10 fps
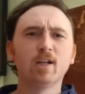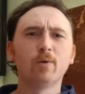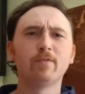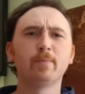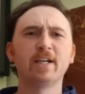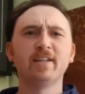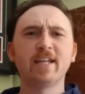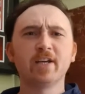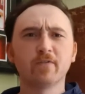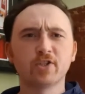everybody, and
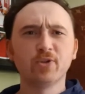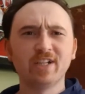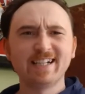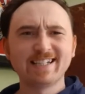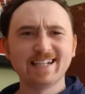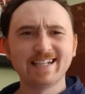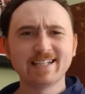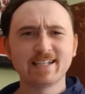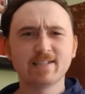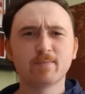thank you for tuning in to
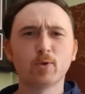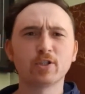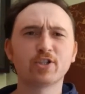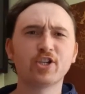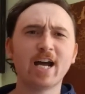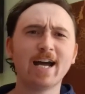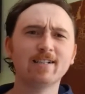Nizzy Sports Chat.